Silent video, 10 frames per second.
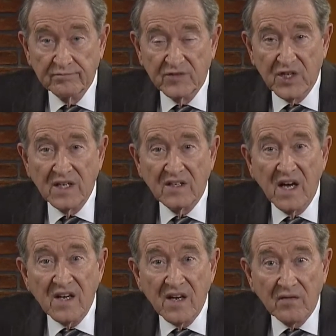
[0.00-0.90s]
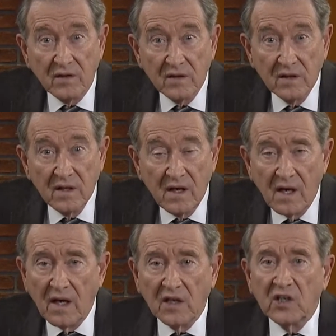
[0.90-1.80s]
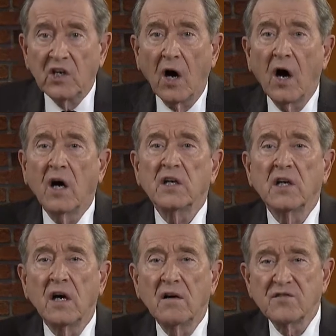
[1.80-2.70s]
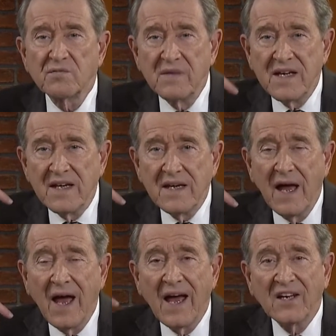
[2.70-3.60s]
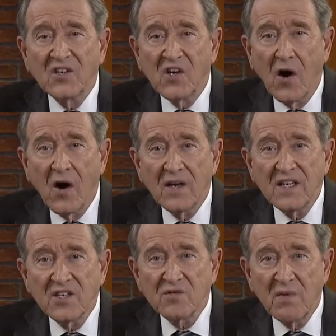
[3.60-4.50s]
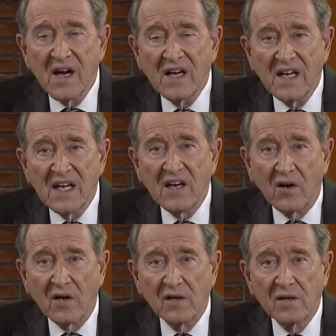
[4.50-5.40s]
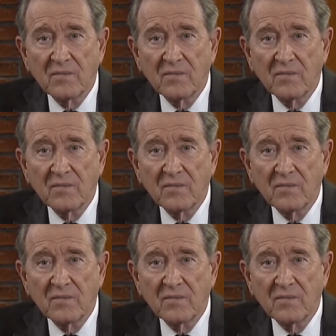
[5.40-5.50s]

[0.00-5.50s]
Take that, devil. God loves me, and God is my healer.